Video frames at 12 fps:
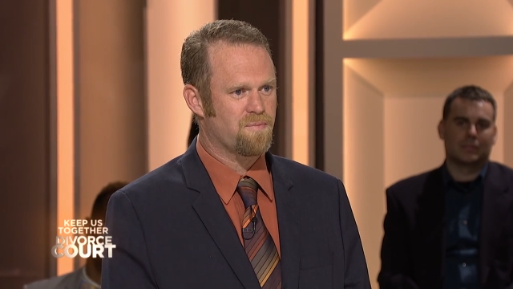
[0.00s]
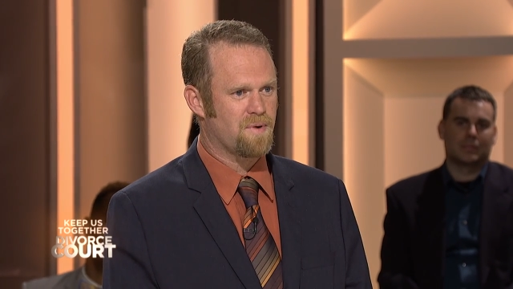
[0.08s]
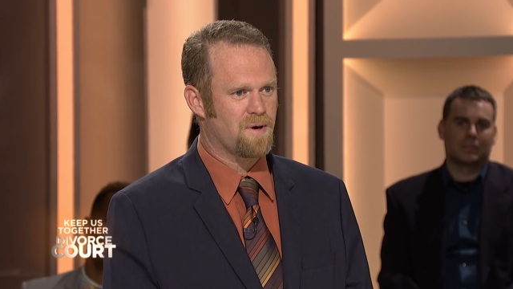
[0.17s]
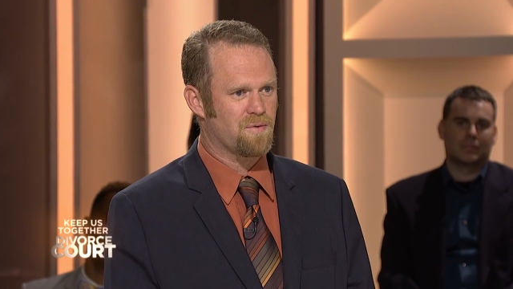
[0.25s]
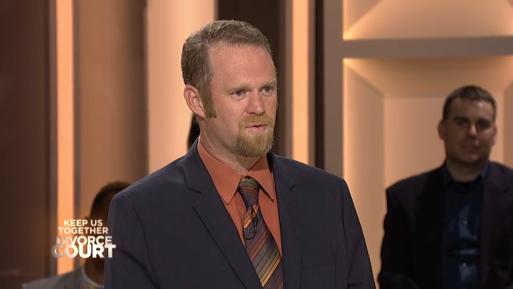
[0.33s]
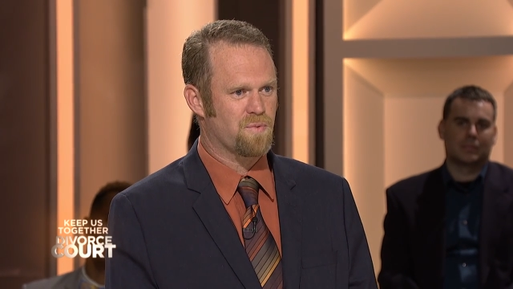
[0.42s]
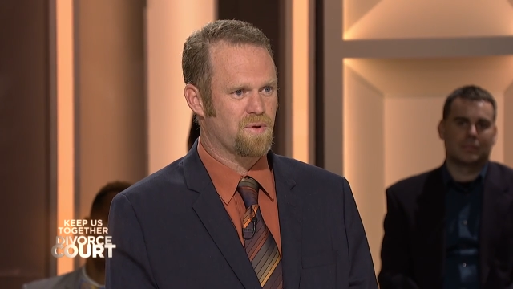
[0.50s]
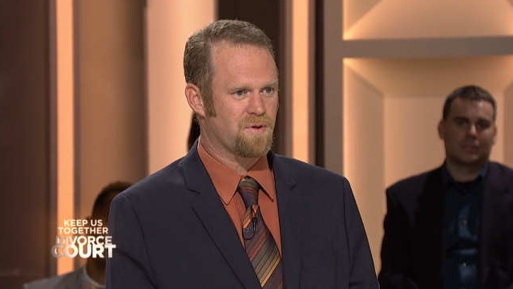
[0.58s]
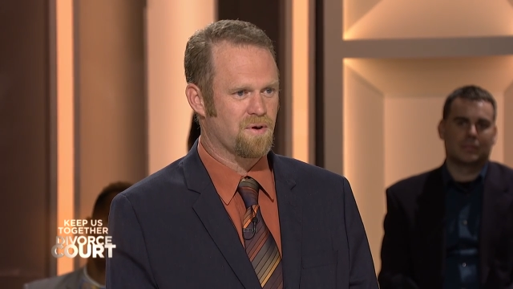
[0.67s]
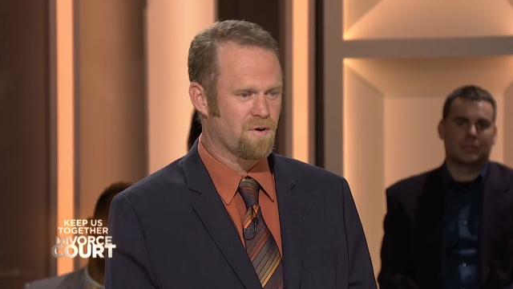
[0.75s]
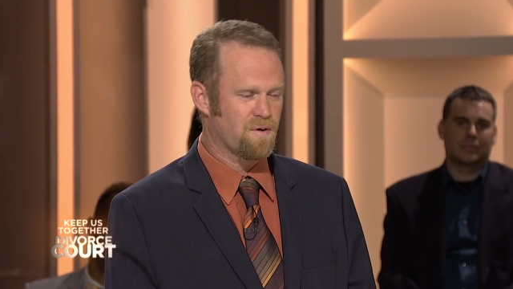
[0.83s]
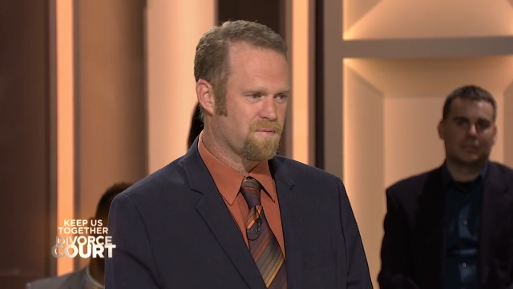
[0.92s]
Speaker 1: I was with
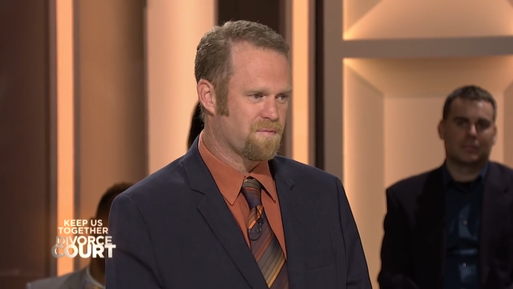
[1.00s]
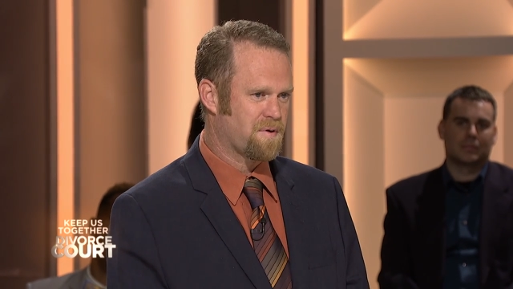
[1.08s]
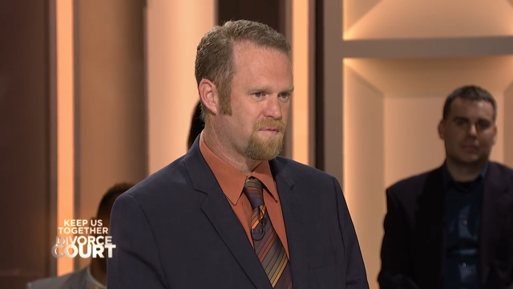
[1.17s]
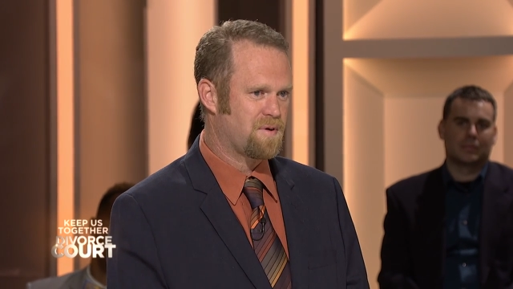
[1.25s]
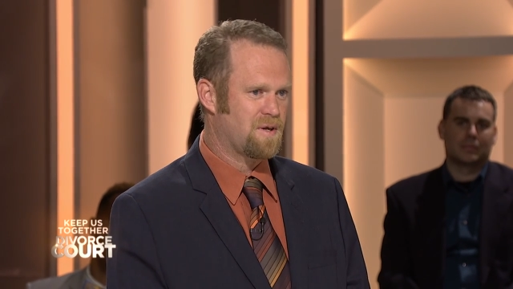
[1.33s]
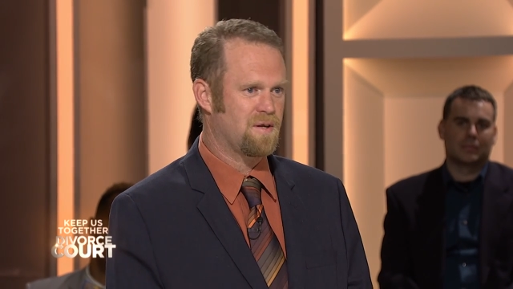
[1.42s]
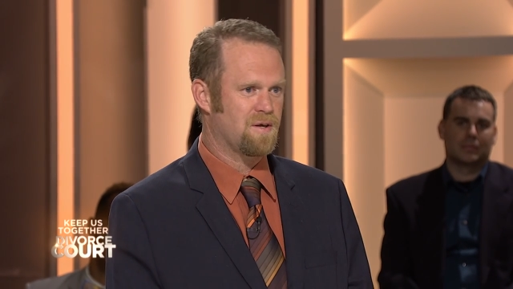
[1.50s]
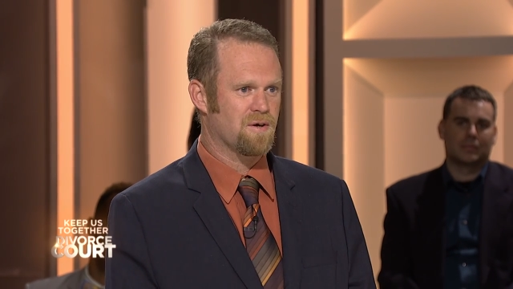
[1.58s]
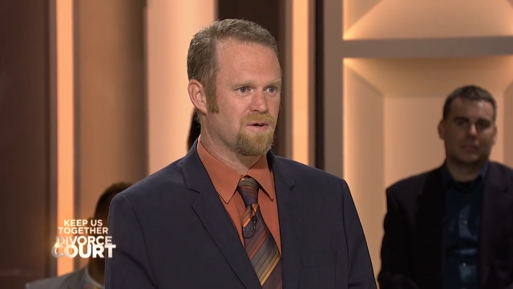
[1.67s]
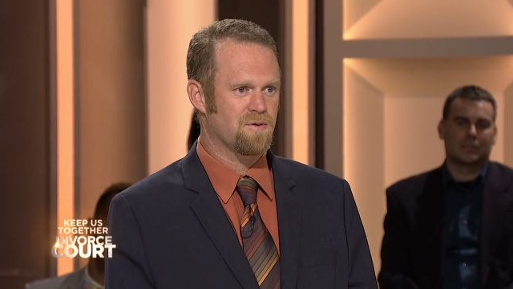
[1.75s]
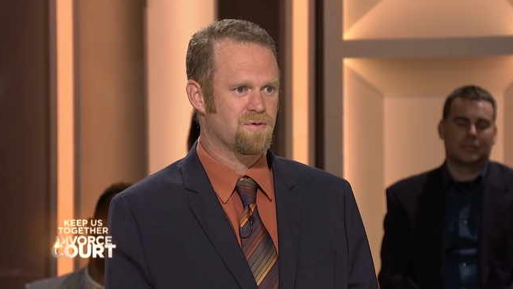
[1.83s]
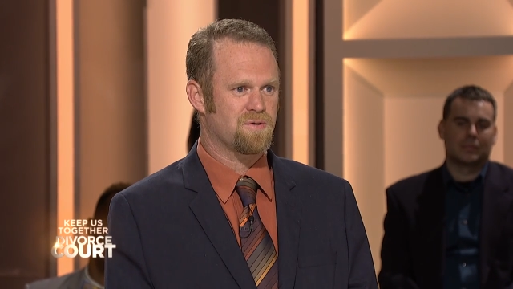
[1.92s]
the girl for 15
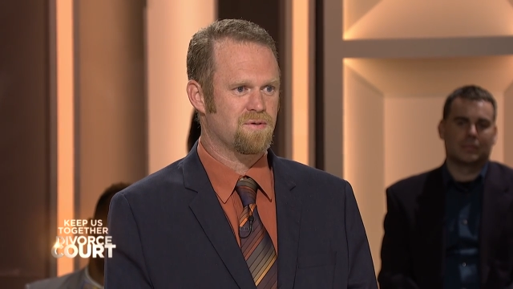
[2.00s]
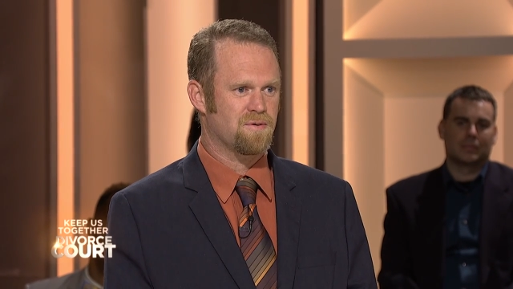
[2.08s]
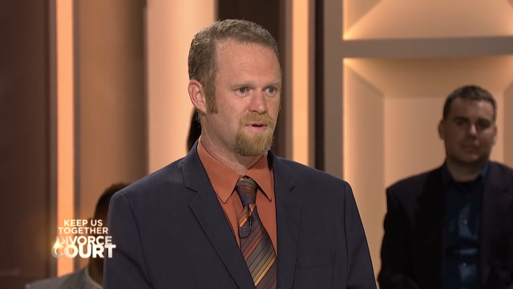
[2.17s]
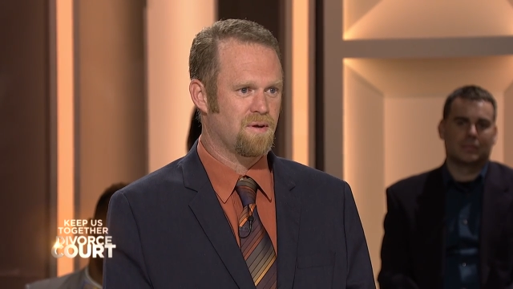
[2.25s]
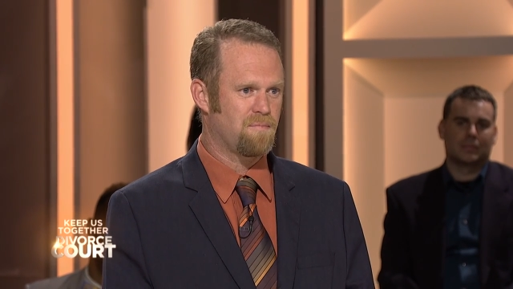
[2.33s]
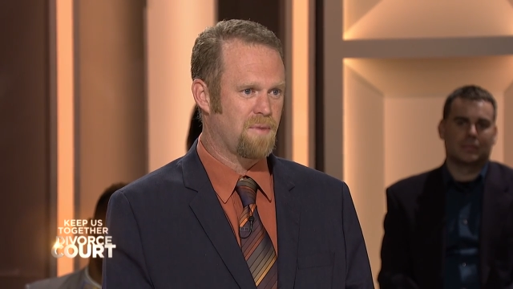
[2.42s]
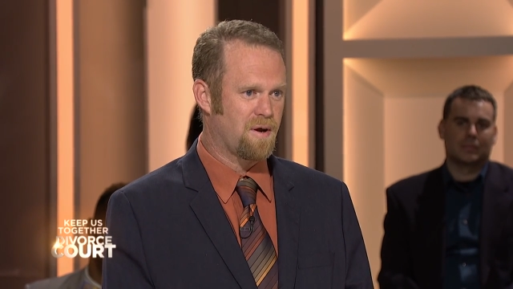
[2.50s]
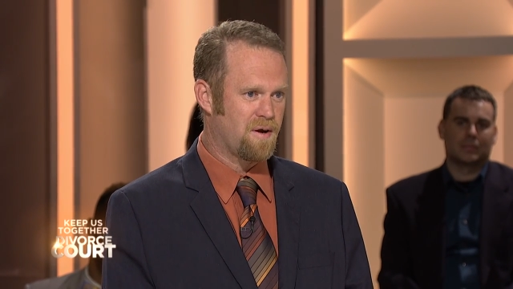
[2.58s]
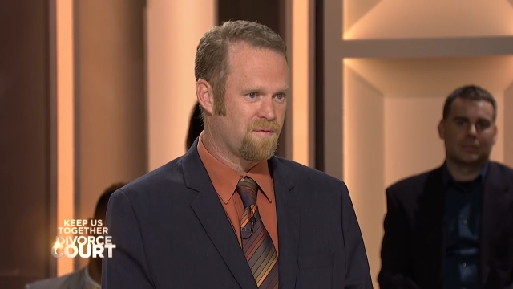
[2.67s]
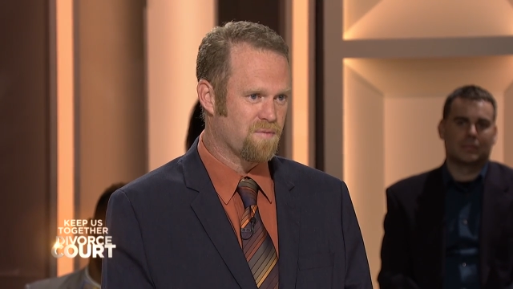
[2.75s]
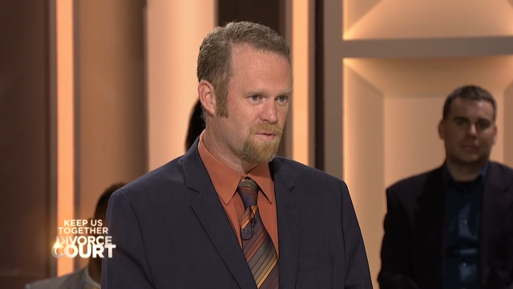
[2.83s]
years and married for